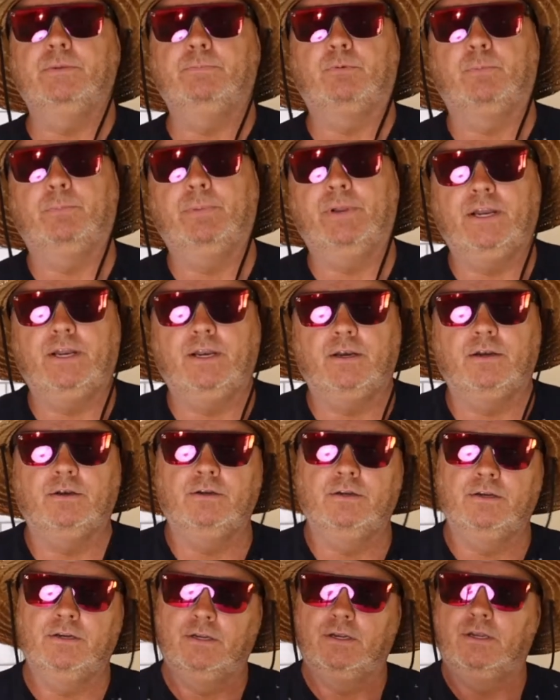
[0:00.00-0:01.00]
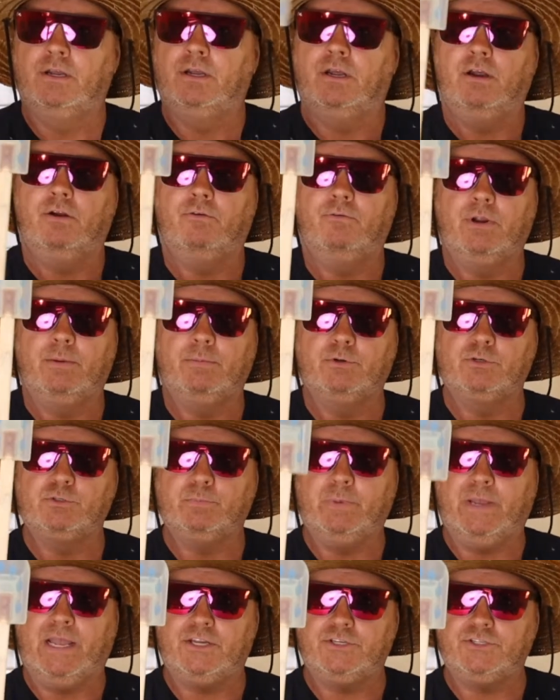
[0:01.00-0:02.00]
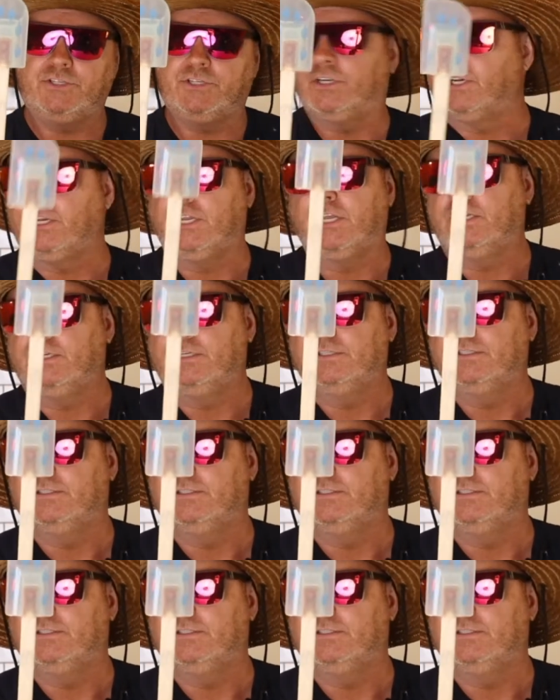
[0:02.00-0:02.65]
prepare, a rubber spatula.